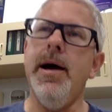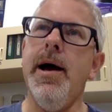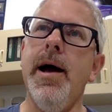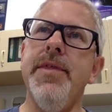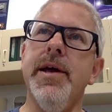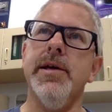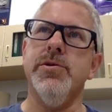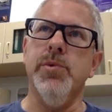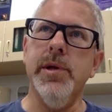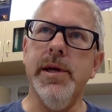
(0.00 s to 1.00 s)
I think it's
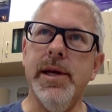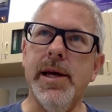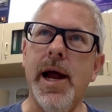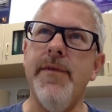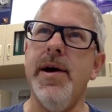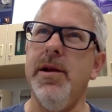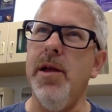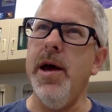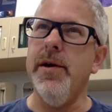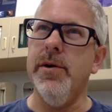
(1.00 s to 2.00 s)
really neat. I've had a
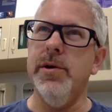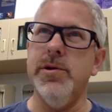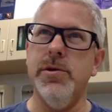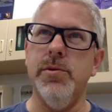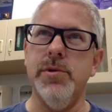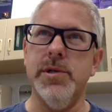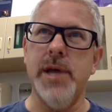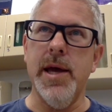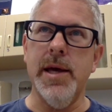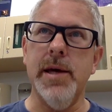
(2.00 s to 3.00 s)
lot of good students
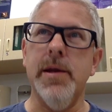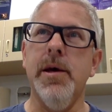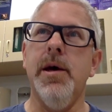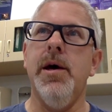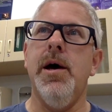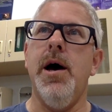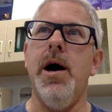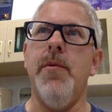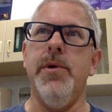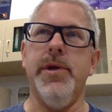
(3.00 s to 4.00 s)
take it
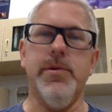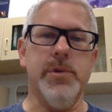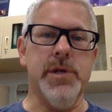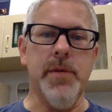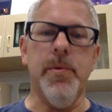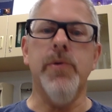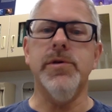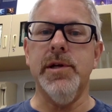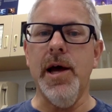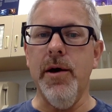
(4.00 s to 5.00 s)
with interesting
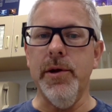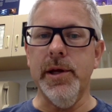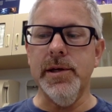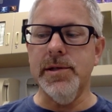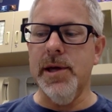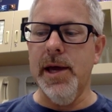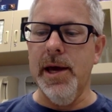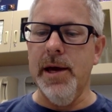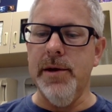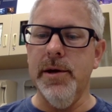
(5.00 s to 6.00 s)
personalities,
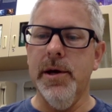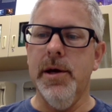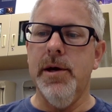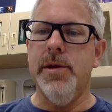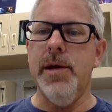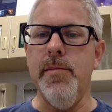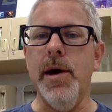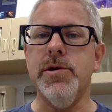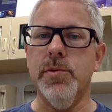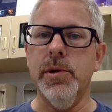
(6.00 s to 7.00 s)
and they
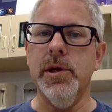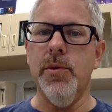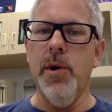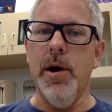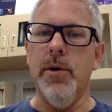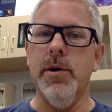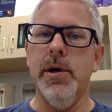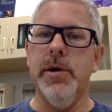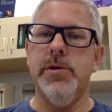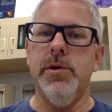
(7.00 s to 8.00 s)
mesh really well.
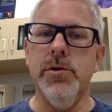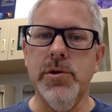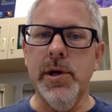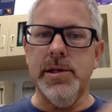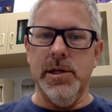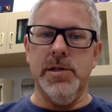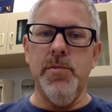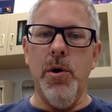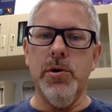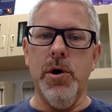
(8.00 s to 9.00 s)
So usually it's a
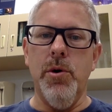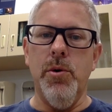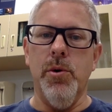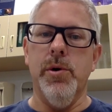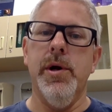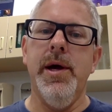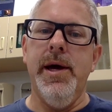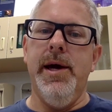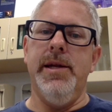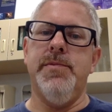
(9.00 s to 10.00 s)
small cohort.
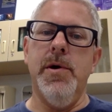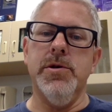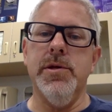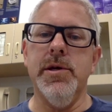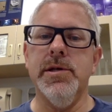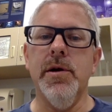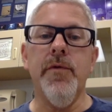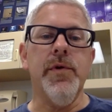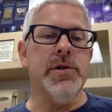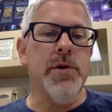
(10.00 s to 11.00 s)
And especially this year, if
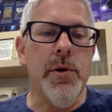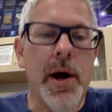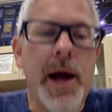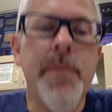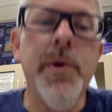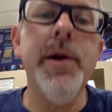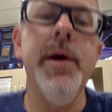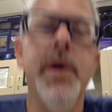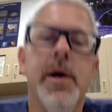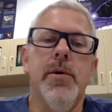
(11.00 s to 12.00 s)
we start hybrid,
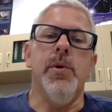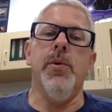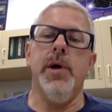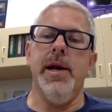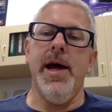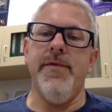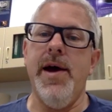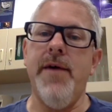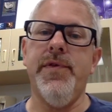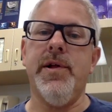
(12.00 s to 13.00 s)
where we're going to have
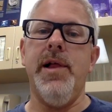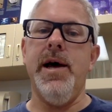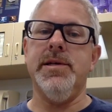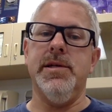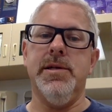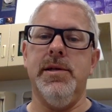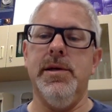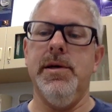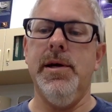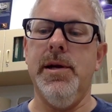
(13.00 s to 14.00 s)
half the class
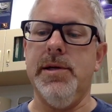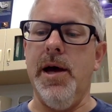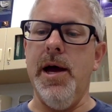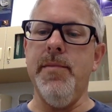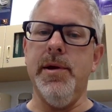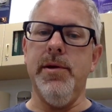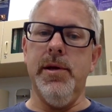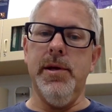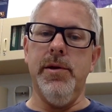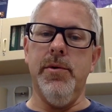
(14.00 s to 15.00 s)
at a time
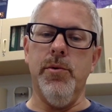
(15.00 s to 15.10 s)
in the